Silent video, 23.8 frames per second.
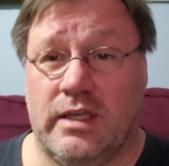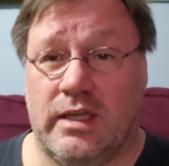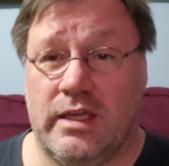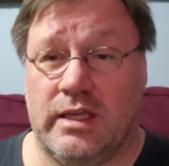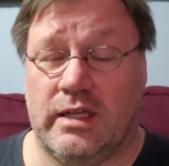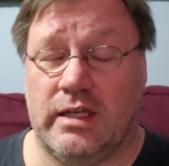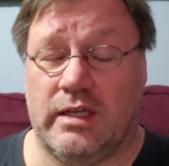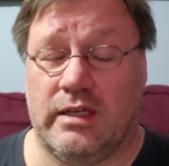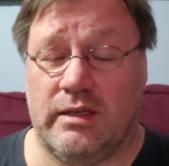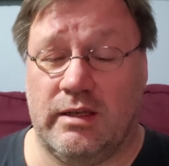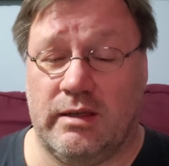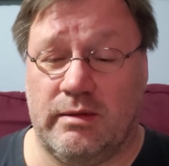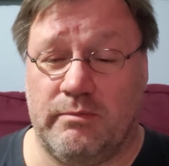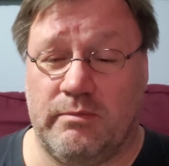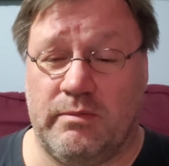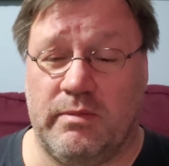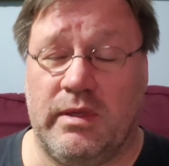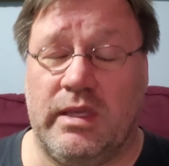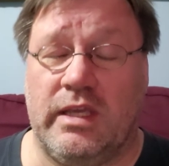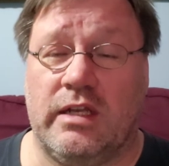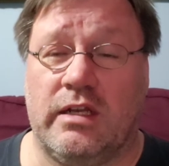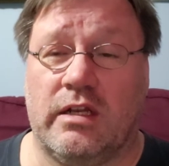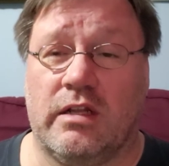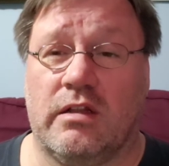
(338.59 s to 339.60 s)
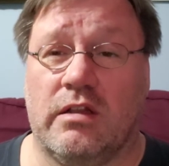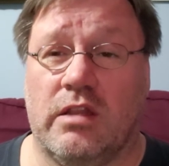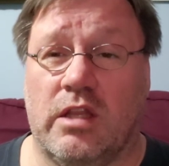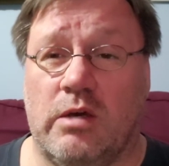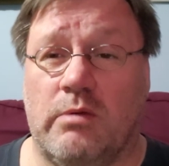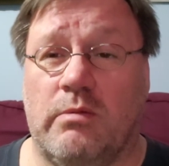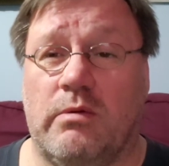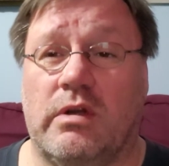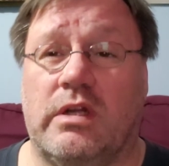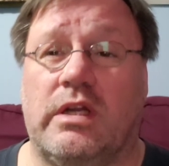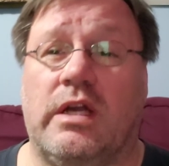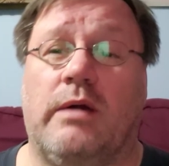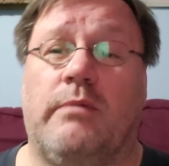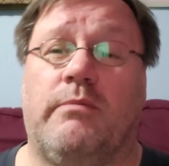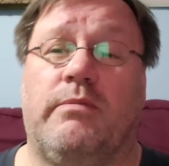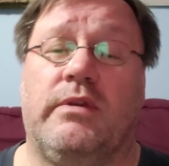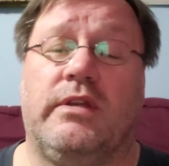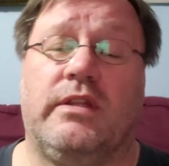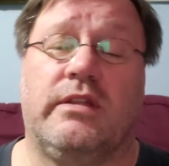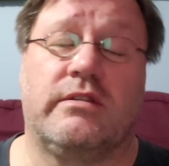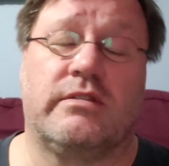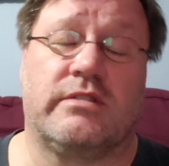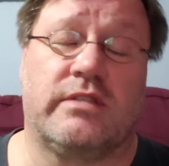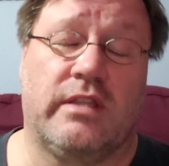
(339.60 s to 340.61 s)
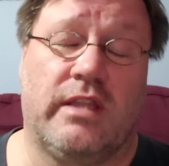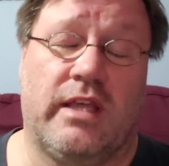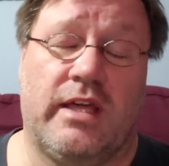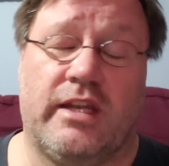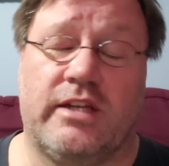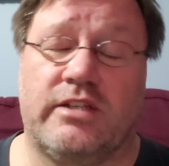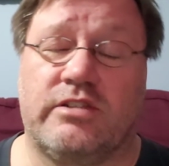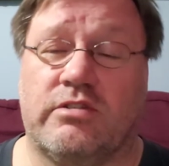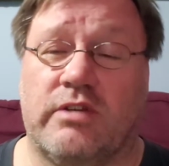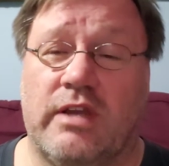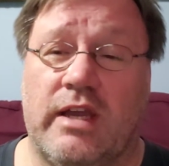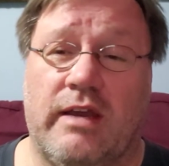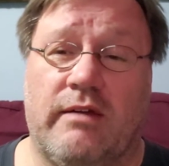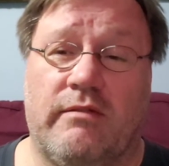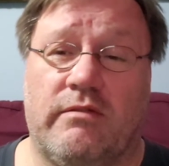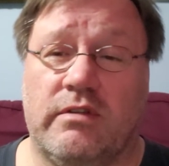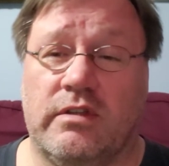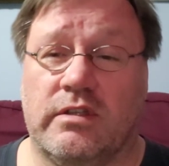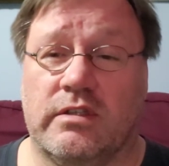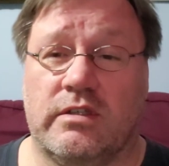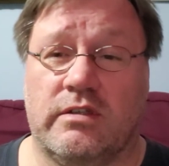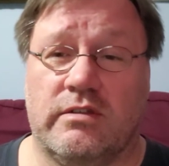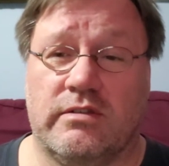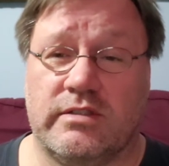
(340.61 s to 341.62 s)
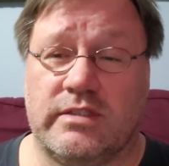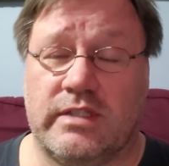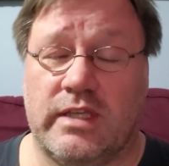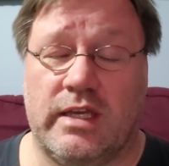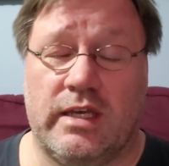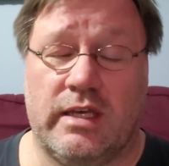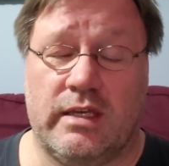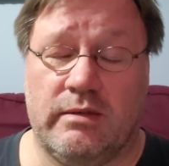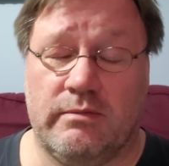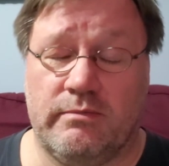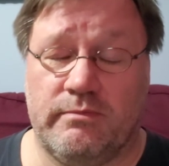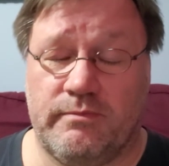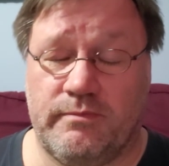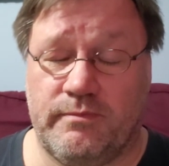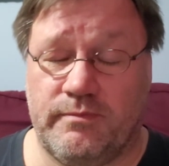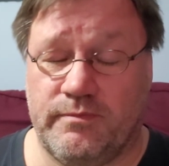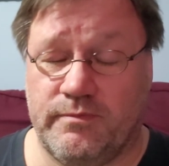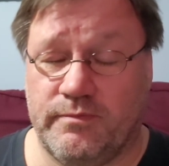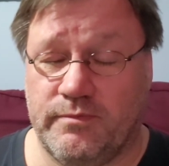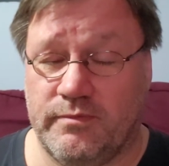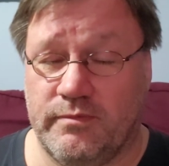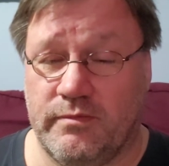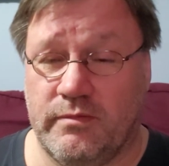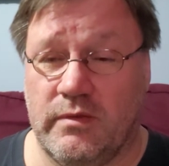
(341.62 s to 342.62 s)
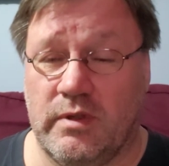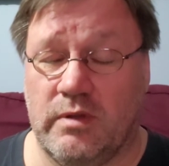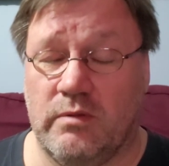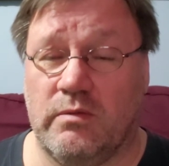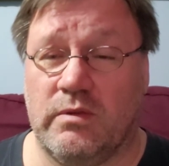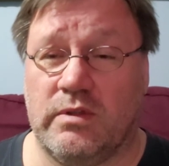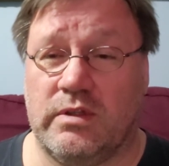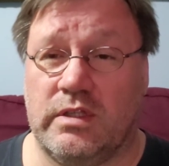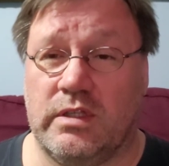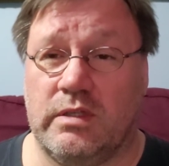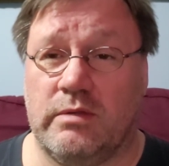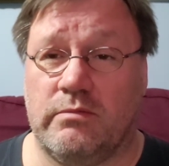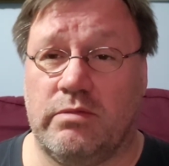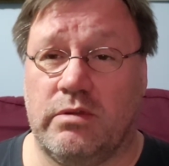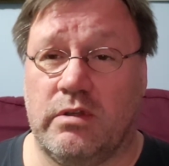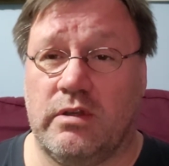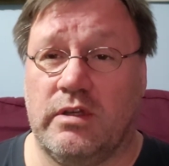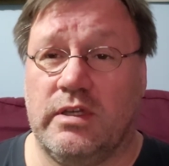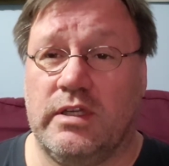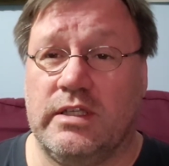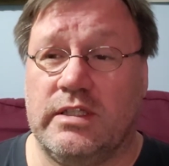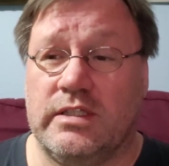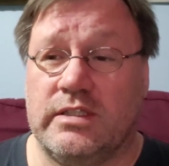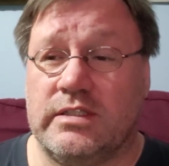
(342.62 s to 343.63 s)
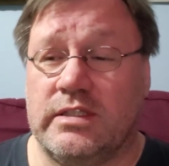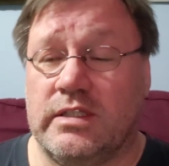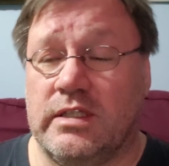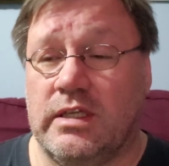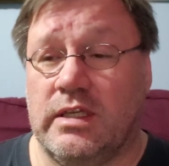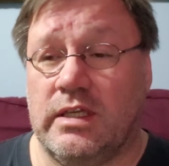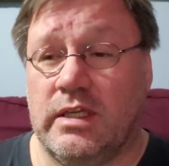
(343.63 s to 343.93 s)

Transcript: and being a global company, there's a lot of travel that goes on with the employees.